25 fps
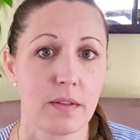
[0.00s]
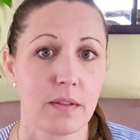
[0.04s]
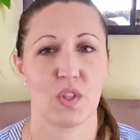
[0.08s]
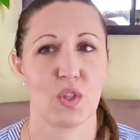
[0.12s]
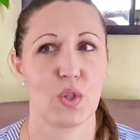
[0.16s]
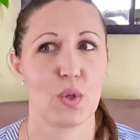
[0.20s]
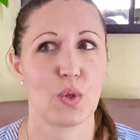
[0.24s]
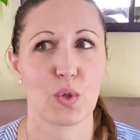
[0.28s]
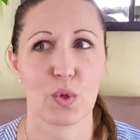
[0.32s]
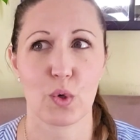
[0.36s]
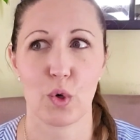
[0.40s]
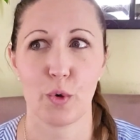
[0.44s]

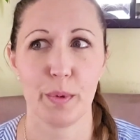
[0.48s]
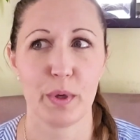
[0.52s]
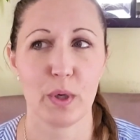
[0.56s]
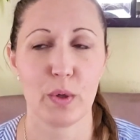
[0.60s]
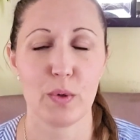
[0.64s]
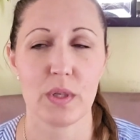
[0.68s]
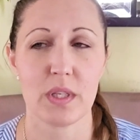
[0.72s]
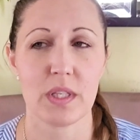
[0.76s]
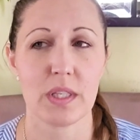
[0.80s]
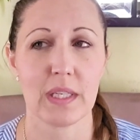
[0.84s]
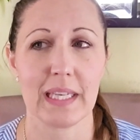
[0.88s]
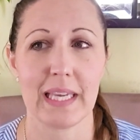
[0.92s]
So Scorpio
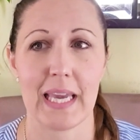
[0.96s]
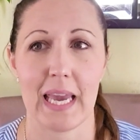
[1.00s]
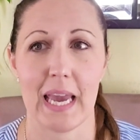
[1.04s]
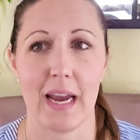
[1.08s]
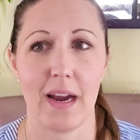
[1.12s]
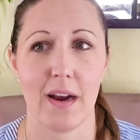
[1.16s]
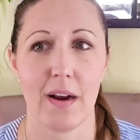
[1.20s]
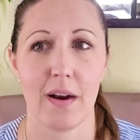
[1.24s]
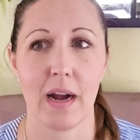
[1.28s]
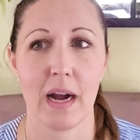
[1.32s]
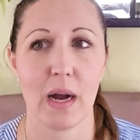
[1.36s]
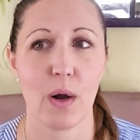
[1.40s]
doesn't
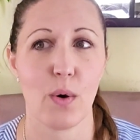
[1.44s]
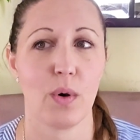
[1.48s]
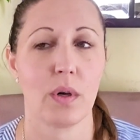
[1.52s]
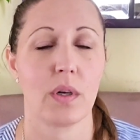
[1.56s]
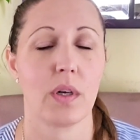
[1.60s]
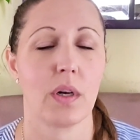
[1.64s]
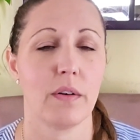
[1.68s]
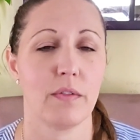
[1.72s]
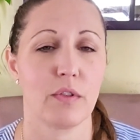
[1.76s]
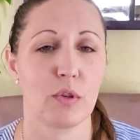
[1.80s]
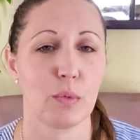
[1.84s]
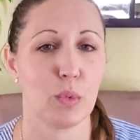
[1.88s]
care how
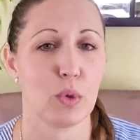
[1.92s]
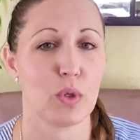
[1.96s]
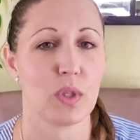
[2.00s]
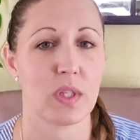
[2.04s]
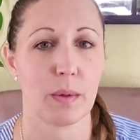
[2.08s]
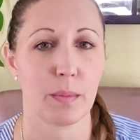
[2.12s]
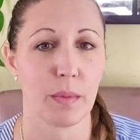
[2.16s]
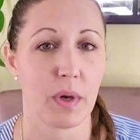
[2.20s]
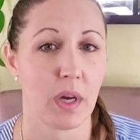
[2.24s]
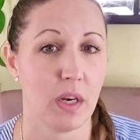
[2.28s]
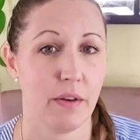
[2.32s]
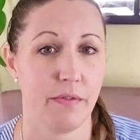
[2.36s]
uncomfortable
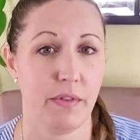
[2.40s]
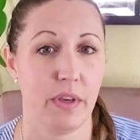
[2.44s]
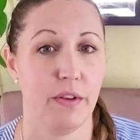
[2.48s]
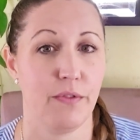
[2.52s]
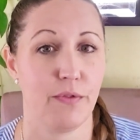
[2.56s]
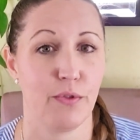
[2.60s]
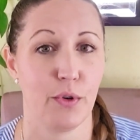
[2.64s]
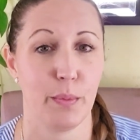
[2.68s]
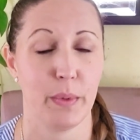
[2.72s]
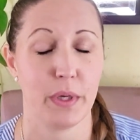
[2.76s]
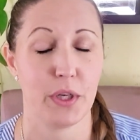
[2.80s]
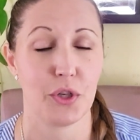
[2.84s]
some kind of
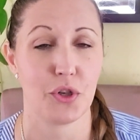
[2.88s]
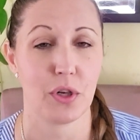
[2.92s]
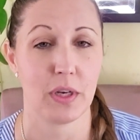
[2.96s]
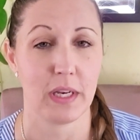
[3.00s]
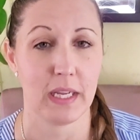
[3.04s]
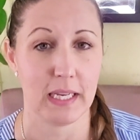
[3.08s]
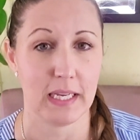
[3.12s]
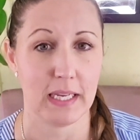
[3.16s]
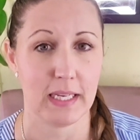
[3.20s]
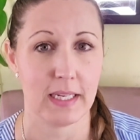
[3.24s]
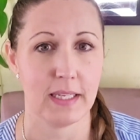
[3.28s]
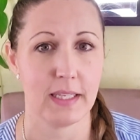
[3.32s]
information
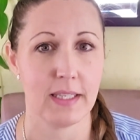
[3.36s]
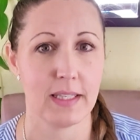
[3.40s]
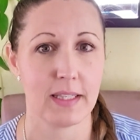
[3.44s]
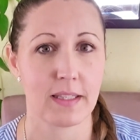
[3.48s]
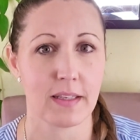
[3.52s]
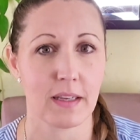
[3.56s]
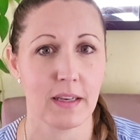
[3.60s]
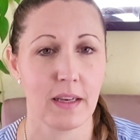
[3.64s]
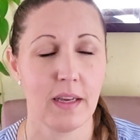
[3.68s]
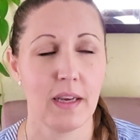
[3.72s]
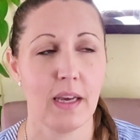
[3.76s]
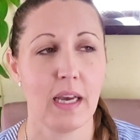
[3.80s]

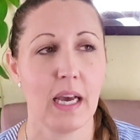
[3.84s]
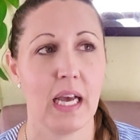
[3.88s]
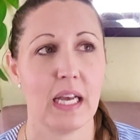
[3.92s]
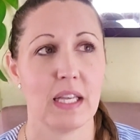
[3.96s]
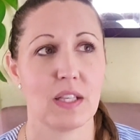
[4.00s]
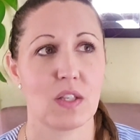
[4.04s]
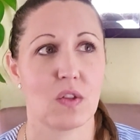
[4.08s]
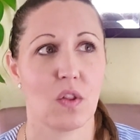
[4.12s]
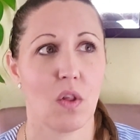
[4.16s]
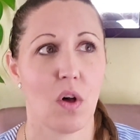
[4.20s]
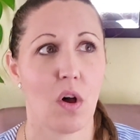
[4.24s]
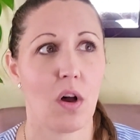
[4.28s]
is
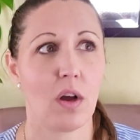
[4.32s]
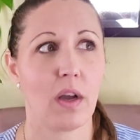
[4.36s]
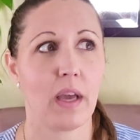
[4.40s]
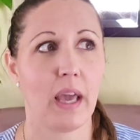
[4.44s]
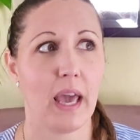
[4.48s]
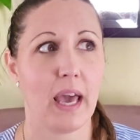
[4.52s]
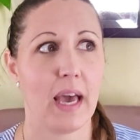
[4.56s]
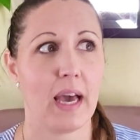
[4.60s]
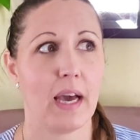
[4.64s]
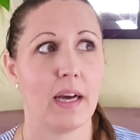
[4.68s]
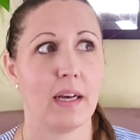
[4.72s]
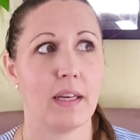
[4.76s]
as long
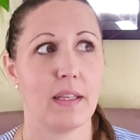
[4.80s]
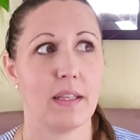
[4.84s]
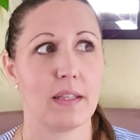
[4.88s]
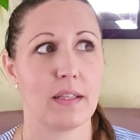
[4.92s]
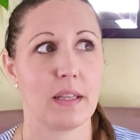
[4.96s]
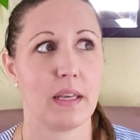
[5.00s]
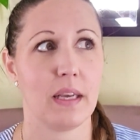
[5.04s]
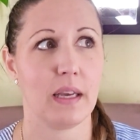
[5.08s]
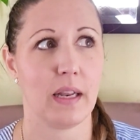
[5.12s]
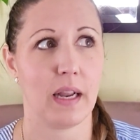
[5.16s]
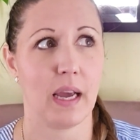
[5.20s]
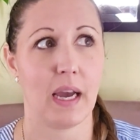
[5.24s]
as
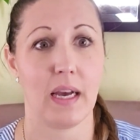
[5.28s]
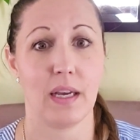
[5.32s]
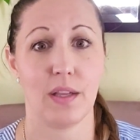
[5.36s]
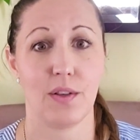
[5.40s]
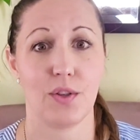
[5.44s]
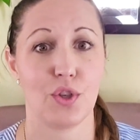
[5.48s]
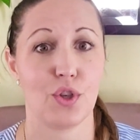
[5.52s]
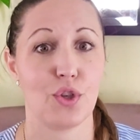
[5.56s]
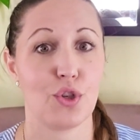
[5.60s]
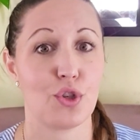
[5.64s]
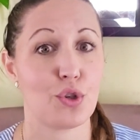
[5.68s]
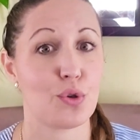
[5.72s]
it
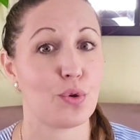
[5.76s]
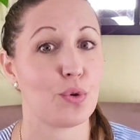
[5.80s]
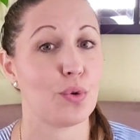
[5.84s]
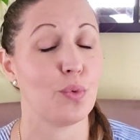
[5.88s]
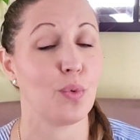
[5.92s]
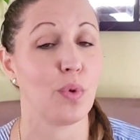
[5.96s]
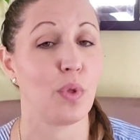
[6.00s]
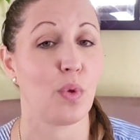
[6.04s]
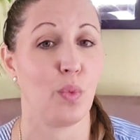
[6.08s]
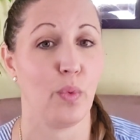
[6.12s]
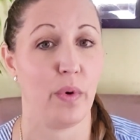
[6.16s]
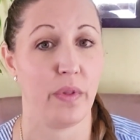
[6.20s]
has
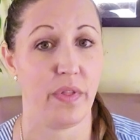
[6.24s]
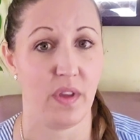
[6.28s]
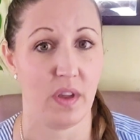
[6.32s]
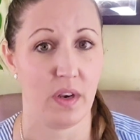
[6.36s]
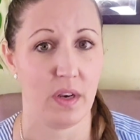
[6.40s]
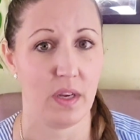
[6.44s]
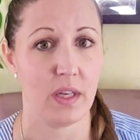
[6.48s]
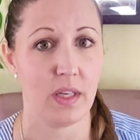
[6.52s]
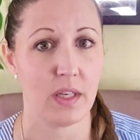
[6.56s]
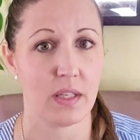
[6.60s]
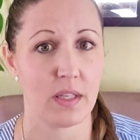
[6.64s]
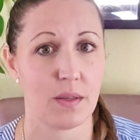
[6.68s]
truth within
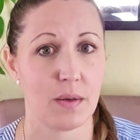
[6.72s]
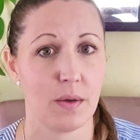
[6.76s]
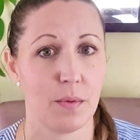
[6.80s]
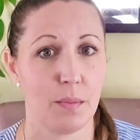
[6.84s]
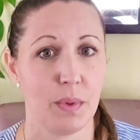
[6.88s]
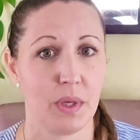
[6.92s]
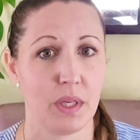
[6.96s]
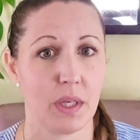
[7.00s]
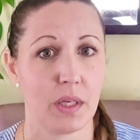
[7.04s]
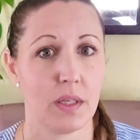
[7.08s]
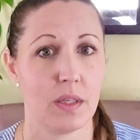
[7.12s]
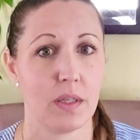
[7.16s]
it,
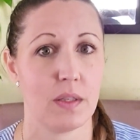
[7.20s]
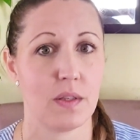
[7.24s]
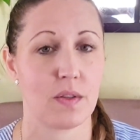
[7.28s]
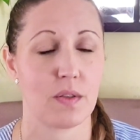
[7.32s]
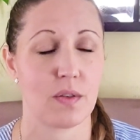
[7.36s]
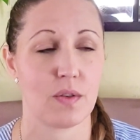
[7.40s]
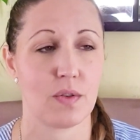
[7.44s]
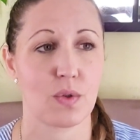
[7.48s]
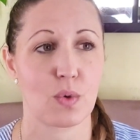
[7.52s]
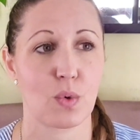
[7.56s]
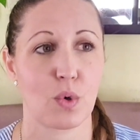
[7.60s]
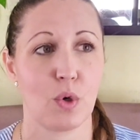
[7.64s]
because
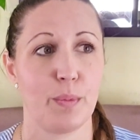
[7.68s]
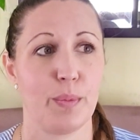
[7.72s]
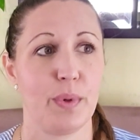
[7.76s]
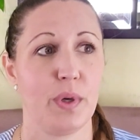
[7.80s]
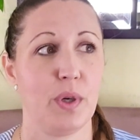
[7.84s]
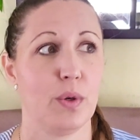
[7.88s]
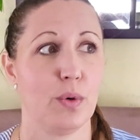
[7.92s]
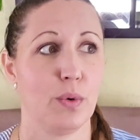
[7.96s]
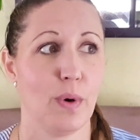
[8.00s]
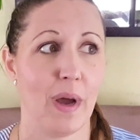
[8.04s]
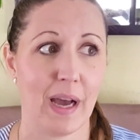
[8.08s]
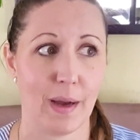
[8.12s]

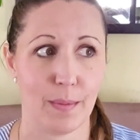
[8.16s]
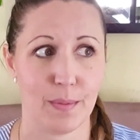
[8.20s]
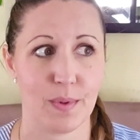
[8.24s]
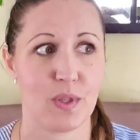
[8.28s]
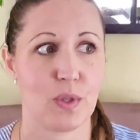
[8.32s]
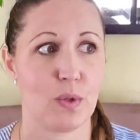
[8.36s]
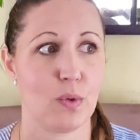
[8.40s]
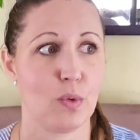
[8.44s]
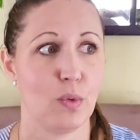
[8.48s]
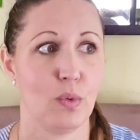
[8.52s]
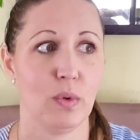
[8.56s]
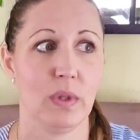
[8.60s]
Scorpio
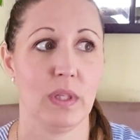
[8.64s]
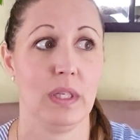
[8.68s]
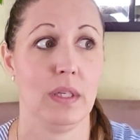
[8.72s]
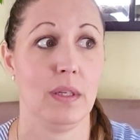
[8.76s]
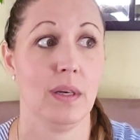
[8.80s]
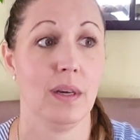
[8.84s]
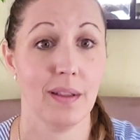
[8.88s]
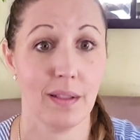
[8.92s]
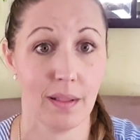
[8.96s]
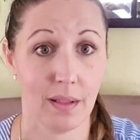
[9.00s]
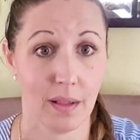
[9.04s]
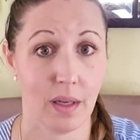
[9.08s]

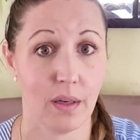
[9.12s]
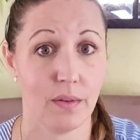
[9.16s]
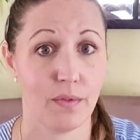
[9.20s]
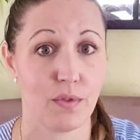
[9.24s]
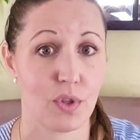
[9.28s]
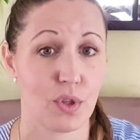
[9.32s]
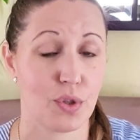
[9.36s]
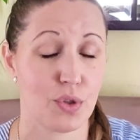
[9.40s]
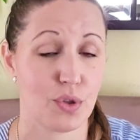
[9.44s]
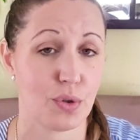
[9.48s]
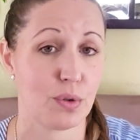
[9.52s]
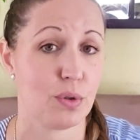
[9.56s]
absolutely
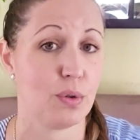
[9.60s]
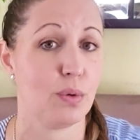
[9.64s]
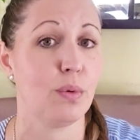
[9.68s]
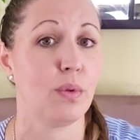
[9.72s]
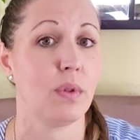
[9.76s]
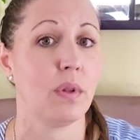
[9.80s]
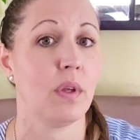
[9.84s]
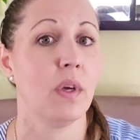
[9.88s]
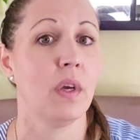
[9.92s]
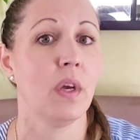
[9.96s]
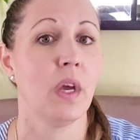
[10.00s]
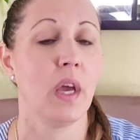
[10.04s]
loves
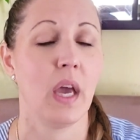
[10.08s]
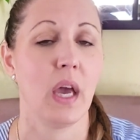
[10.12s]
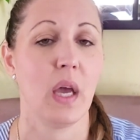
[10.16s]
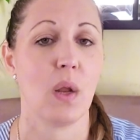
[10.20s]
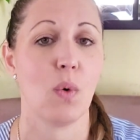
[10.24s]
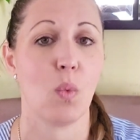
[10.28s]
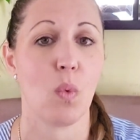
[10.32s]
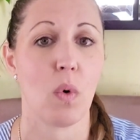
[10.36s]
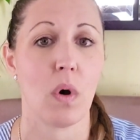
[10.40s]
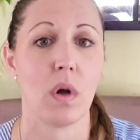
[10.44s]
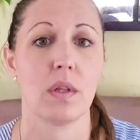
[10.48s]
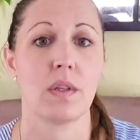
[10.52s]
truth
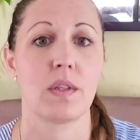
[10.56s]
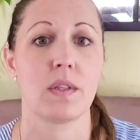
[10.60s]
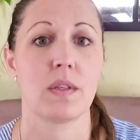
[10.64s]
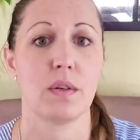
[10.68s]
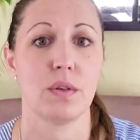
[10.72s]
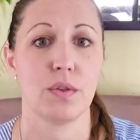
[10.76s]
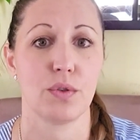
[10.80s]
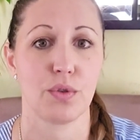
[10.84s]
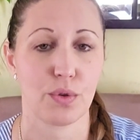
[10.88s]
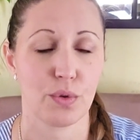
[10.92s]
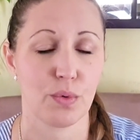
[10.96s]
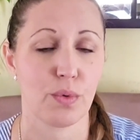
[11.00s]
and
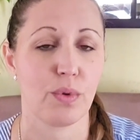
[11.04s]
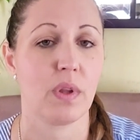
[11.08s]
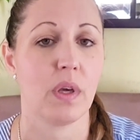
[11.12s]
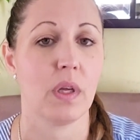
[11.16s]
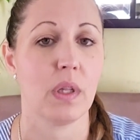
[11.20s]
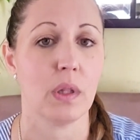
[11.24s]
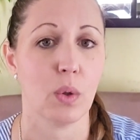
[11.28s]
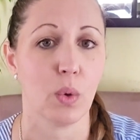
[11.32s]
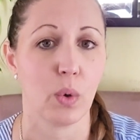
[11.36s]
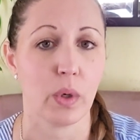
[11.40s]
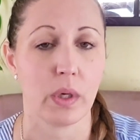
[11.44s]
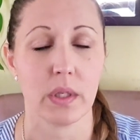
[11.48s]
wants truth
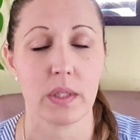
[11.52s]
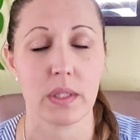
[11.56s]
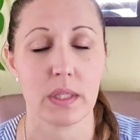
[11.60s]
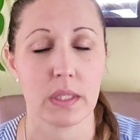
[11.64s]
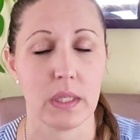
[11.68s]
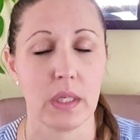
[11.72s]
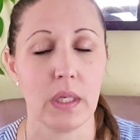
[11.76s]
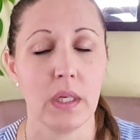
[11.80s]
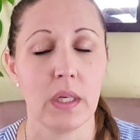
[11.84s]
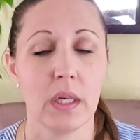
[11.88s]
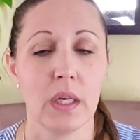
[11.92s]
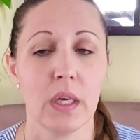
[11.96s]
and
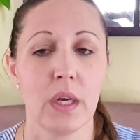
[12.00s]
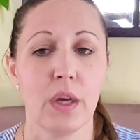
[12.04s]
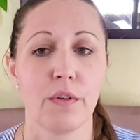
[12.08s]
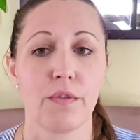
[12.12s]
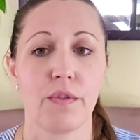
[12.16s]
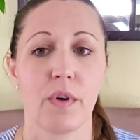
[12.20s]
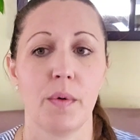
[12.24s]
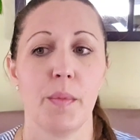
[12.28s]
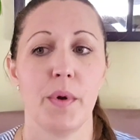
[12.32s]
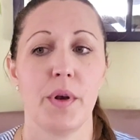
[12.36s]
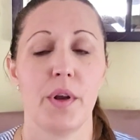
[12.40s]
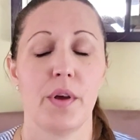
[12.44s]
loyalty
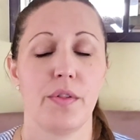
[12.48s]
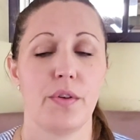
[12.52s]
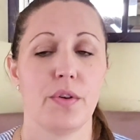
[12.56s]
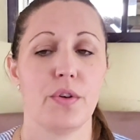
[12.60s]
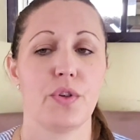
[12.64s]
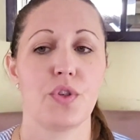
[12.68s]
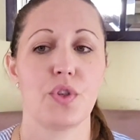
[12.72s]
from another.